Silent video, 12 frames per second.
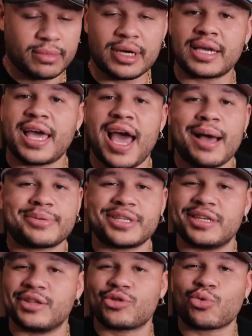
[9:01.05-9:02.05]
a
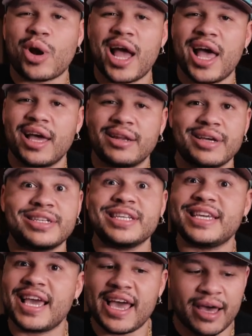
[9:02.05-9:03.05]
caption, a thread, a
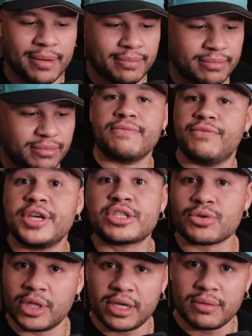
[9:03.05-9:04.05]
DM,
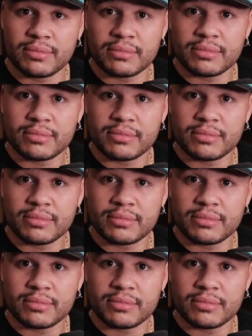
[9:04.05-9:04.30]
visually,